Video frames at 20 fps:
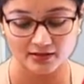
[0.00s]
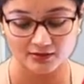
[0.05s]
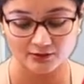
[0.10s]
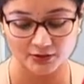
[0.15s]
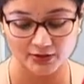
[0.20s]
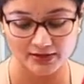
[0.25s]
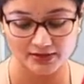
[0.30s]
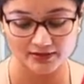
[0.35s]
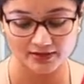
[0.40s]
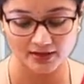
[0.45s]

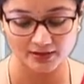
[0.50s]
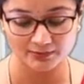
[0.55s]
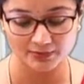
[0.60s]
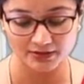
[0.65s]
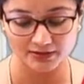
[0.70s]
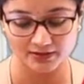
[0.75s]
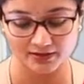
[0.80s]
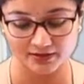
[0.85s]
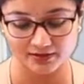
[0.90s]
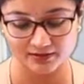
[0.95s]
for
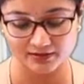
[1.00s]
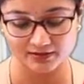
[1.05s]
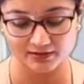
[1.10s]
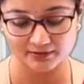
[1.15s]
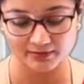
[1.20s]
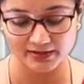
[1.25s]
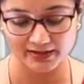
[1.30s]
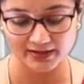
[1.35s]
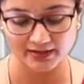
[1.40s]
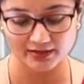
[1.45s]
example this is
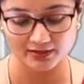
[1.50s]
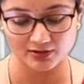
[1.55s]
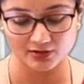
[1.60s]
my